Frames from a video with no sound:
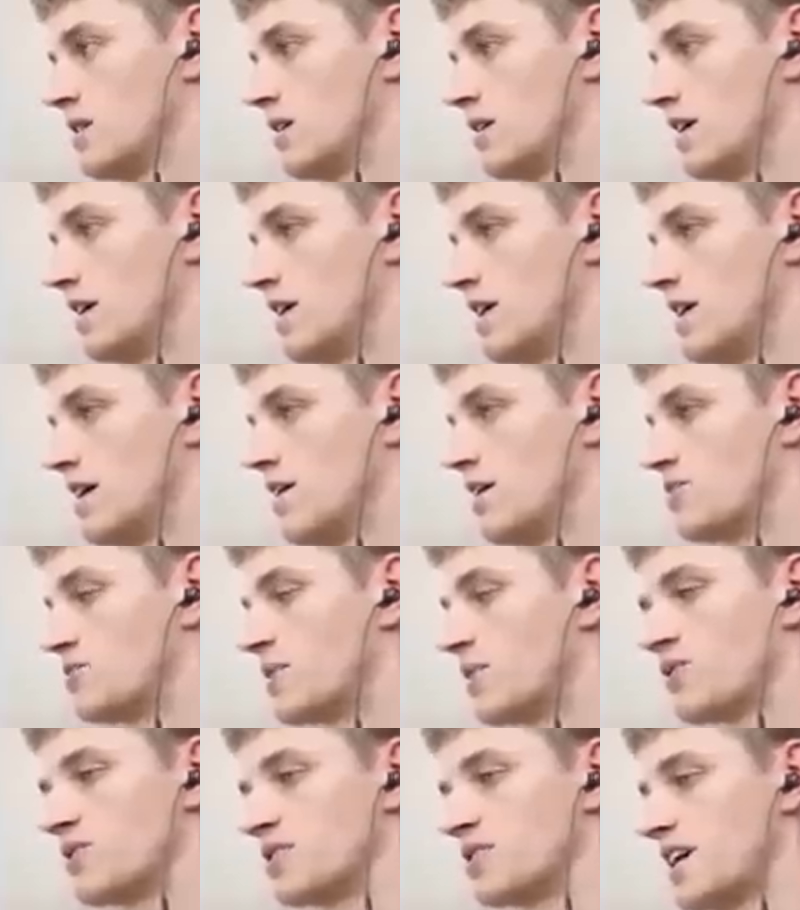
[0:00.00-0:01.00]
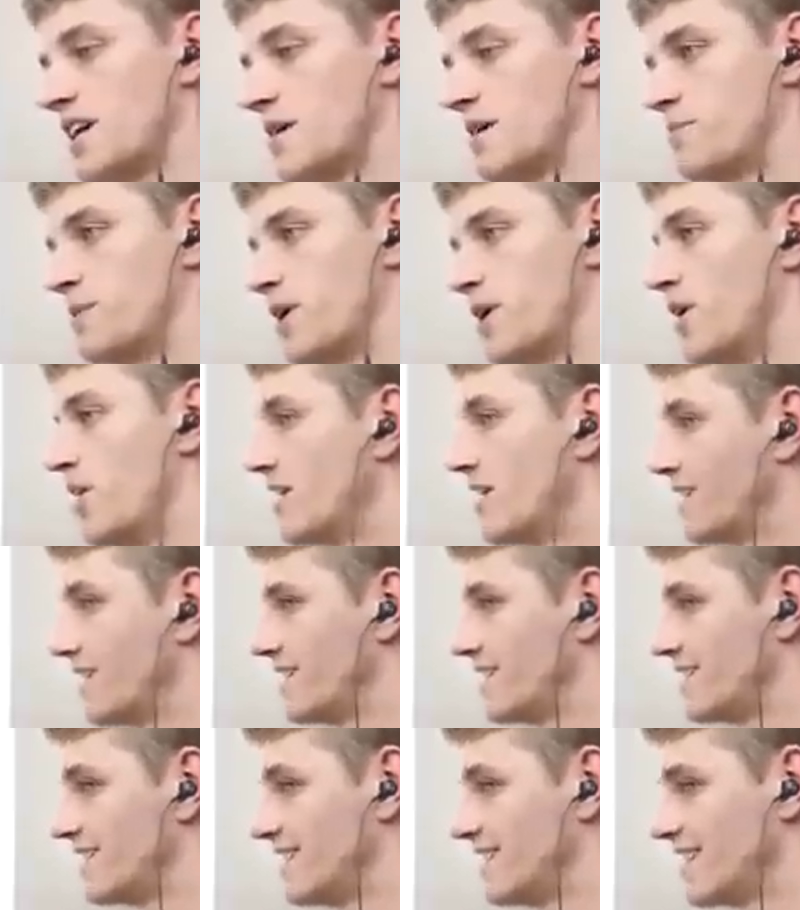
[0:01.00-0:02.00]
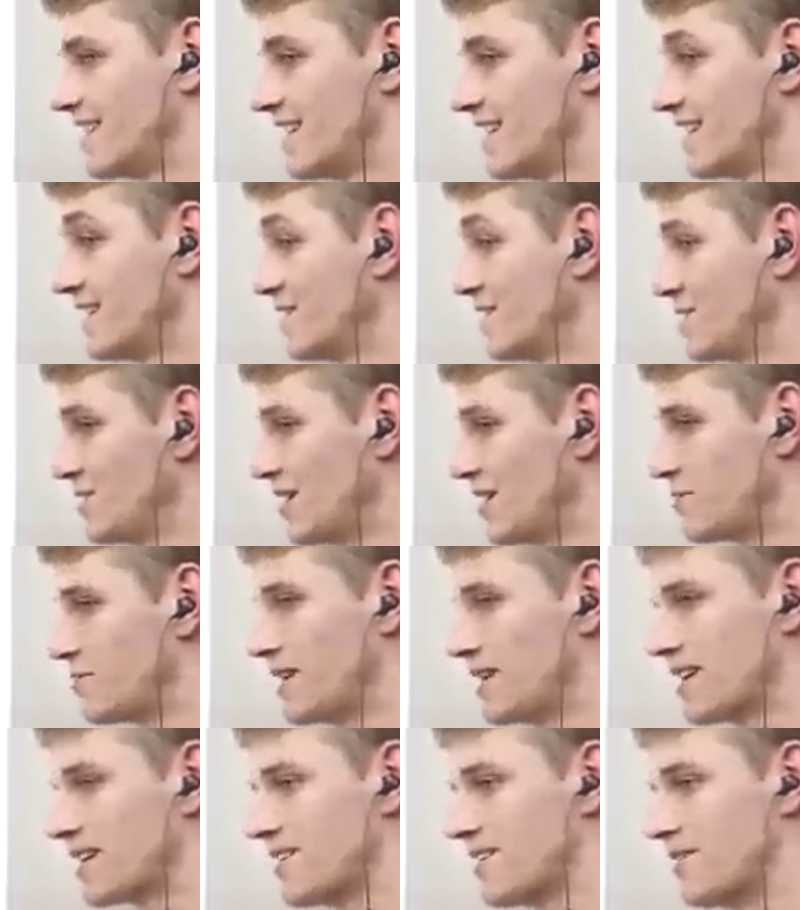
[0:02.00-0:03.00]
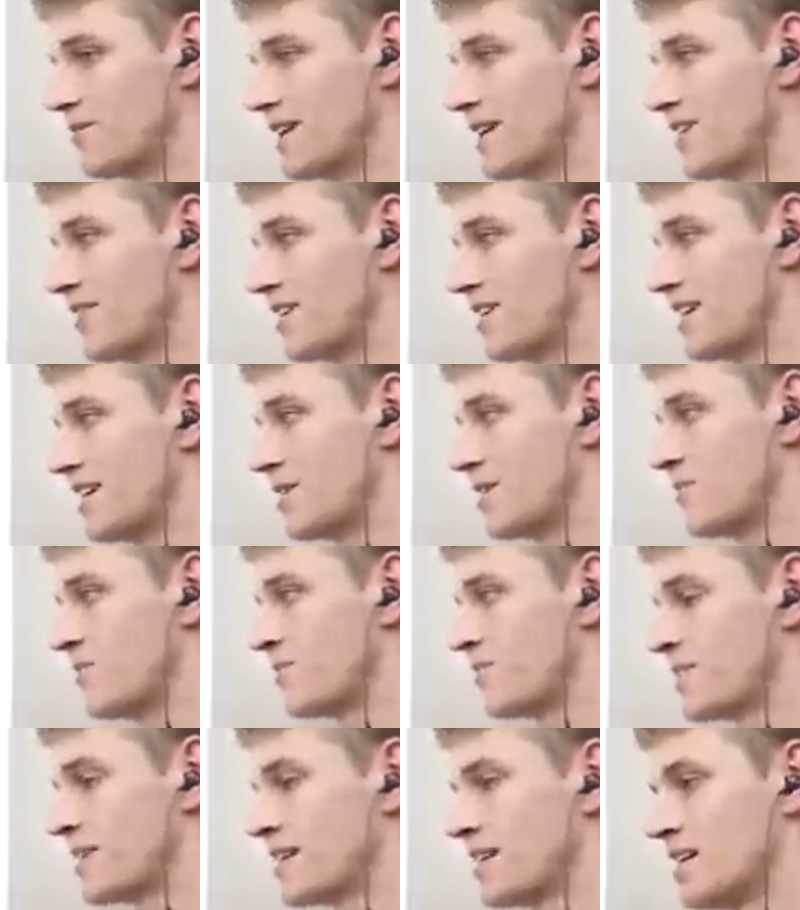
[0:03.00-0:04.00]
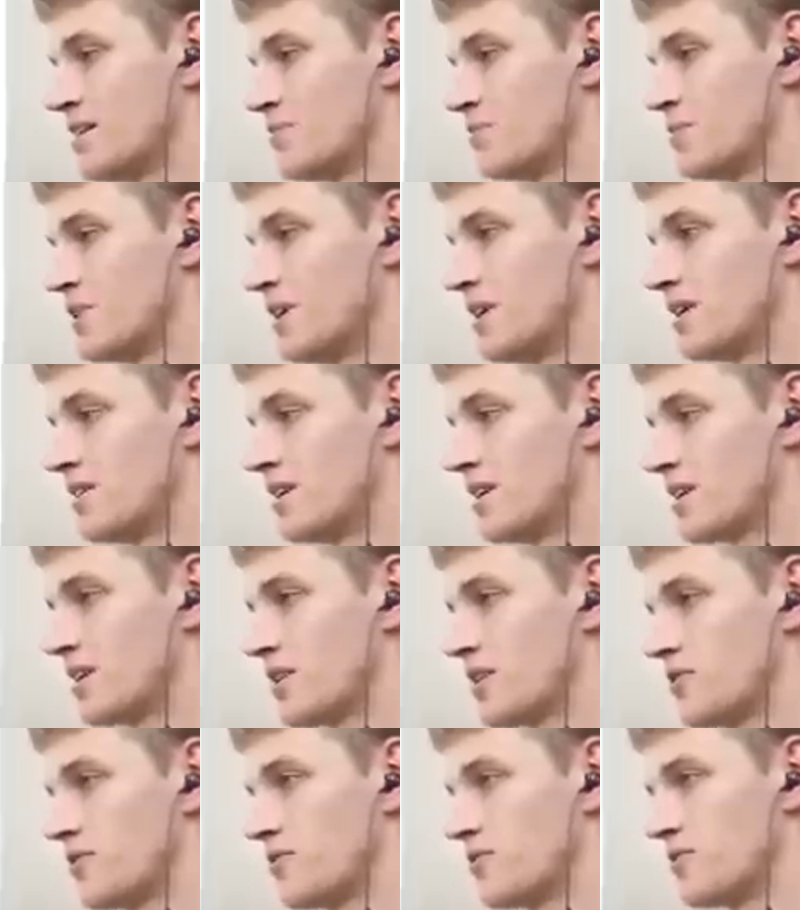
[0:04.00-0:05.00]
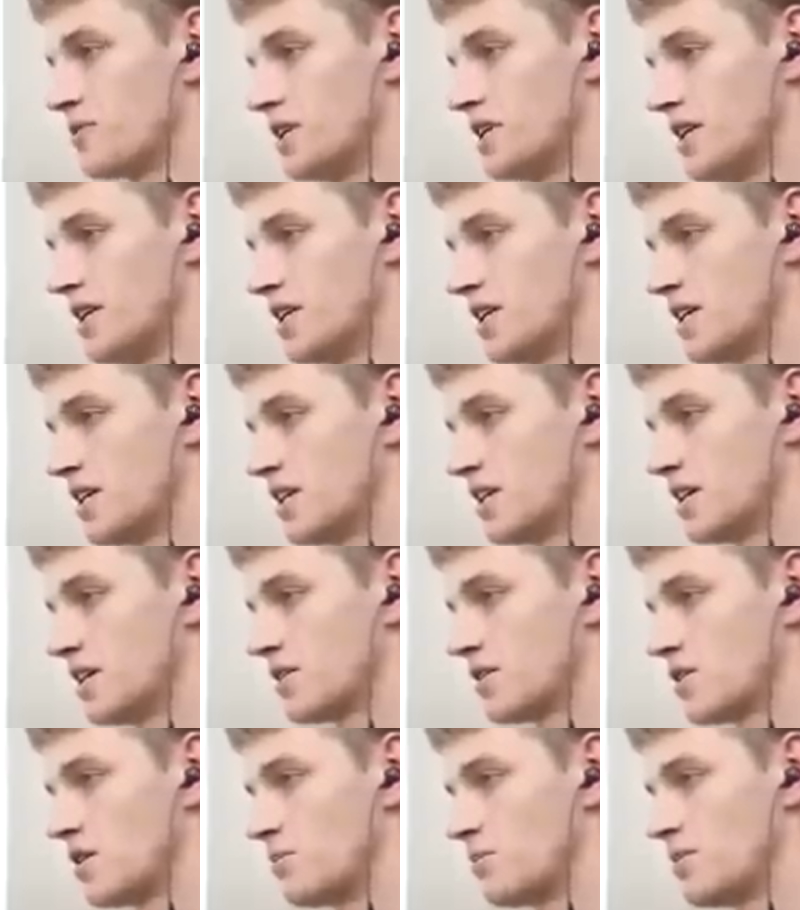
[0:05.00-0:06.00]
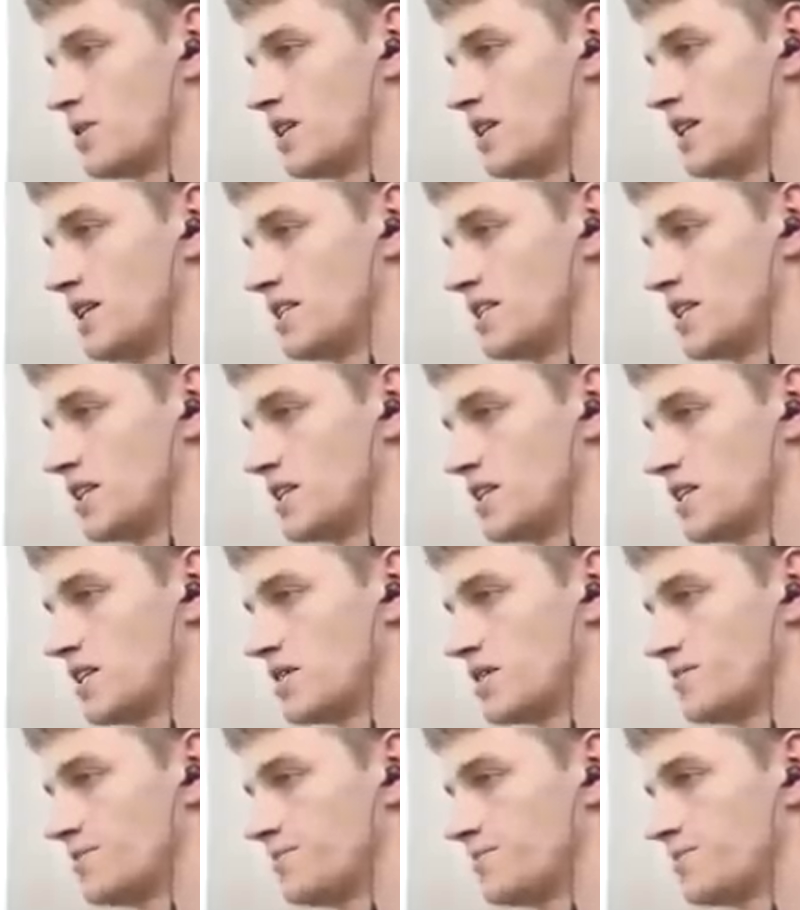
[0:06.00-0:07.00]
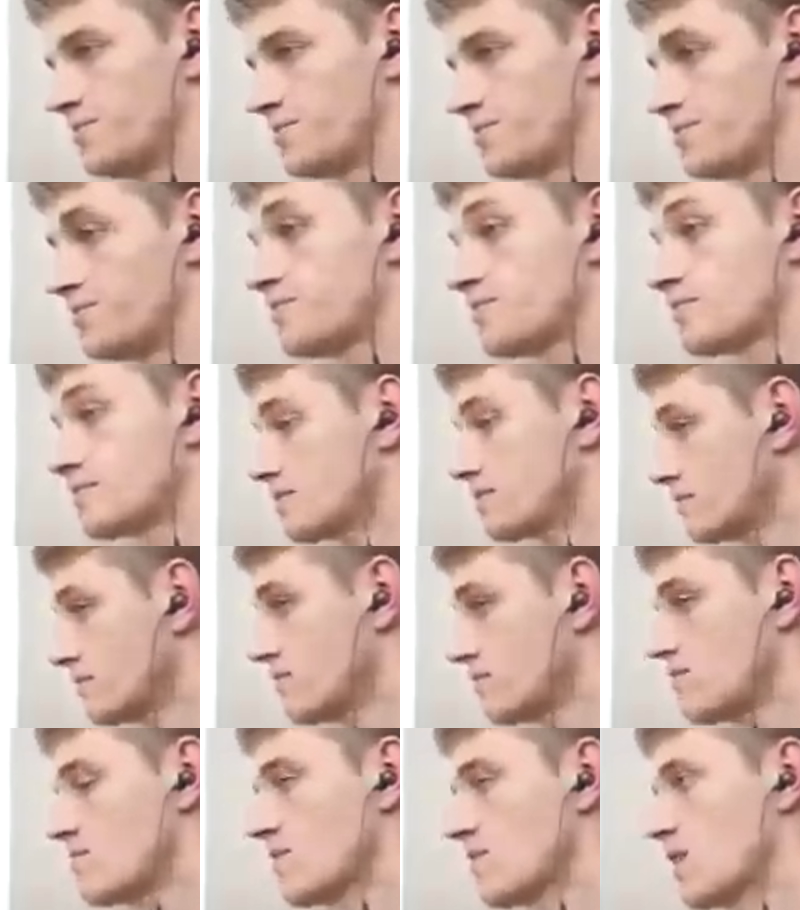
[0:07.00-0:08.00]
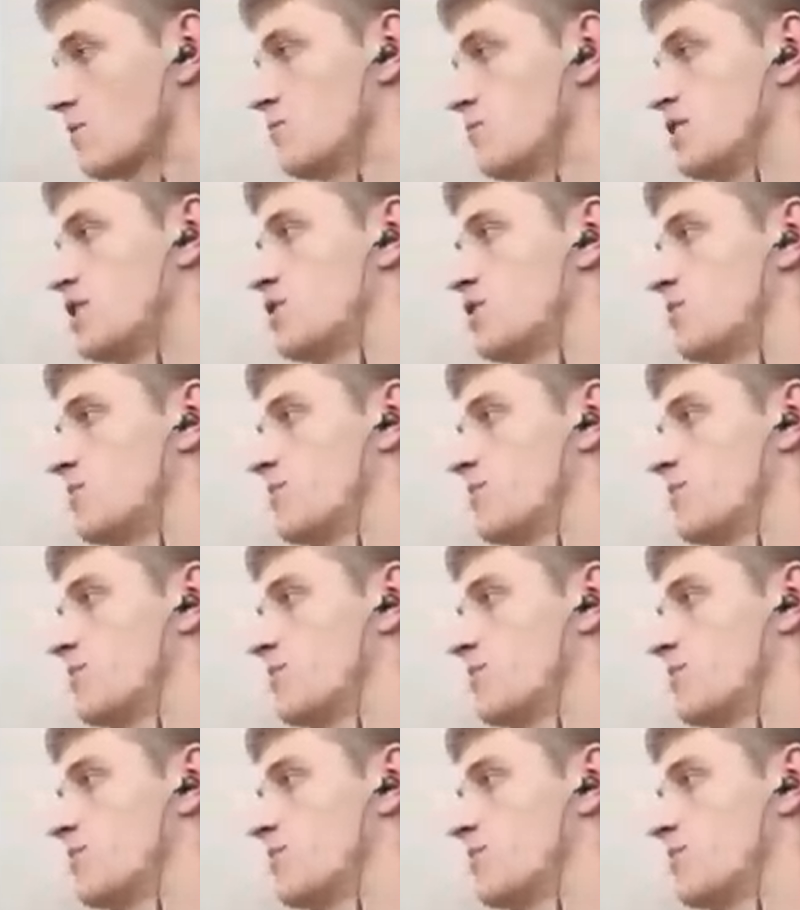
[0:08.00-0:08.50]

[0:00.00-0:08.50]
I was about to say, bro. You lot better calm down. But another category 3 completed. We do.